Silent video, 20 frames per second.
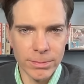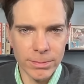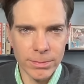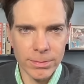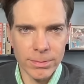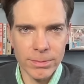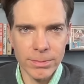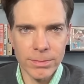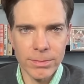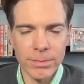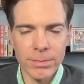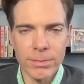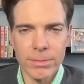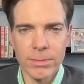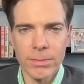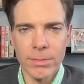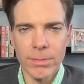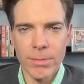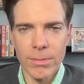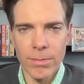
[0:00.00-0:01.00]

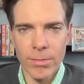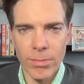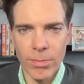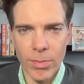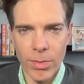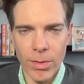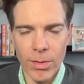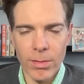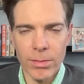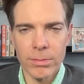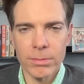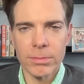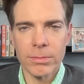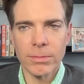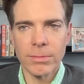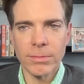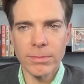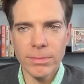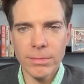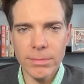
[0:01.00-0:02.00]

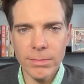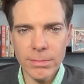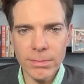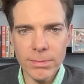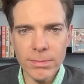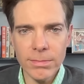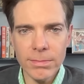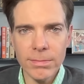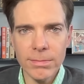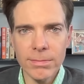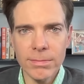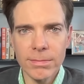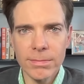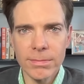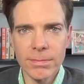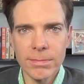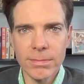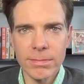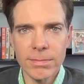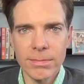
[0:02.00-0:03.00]

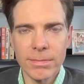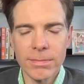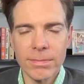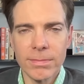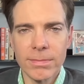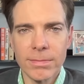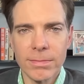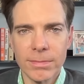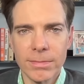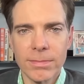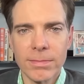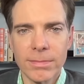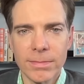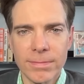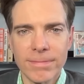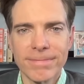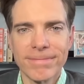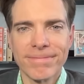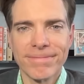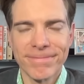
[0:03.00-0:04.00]

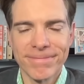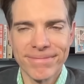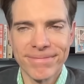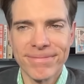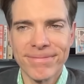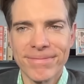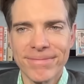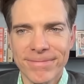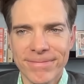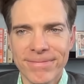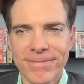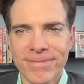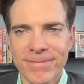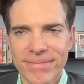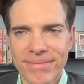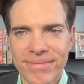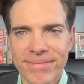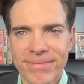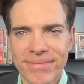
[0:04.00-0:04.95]
This person isn't speaking.